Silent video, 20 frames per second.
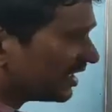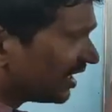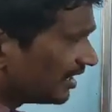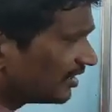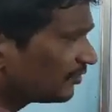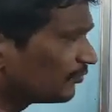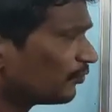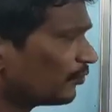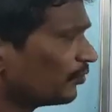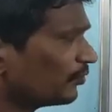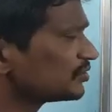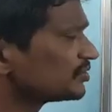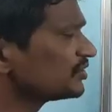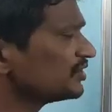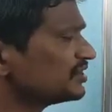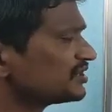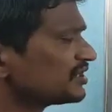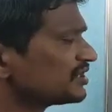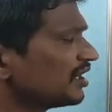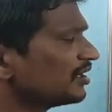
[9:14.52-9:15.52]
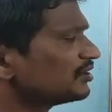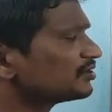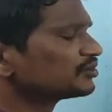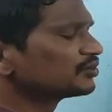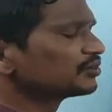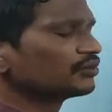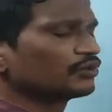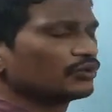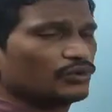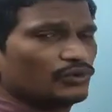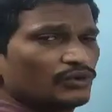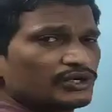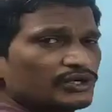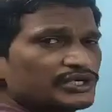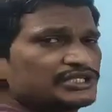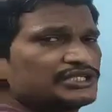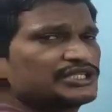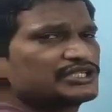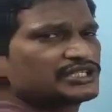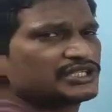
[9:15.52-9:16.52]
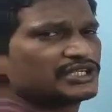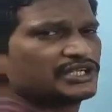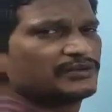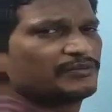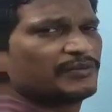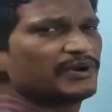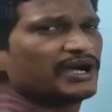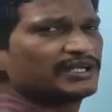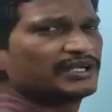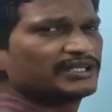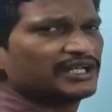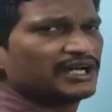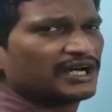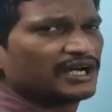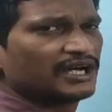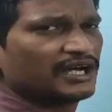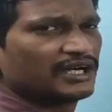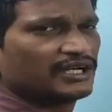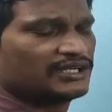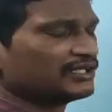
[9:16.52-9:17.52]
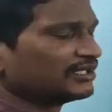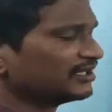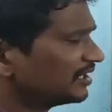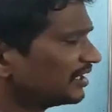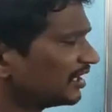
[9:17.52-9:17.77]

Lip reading: That force is also resisted by the